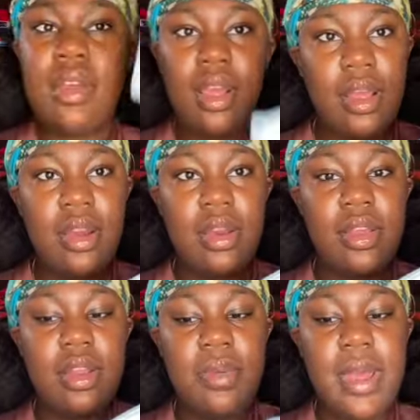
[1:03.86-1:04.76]
in our
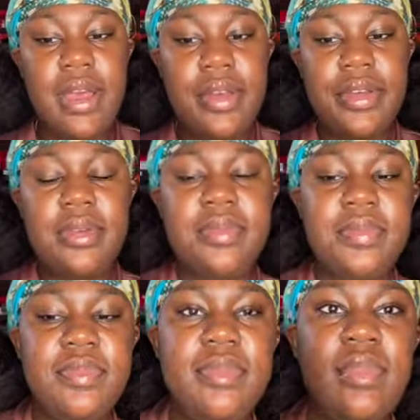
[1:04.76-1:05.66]
goodie bag,
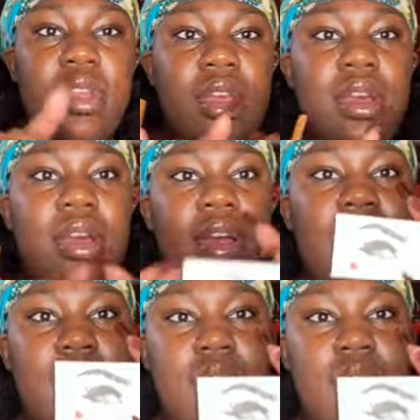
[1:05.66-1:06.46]
our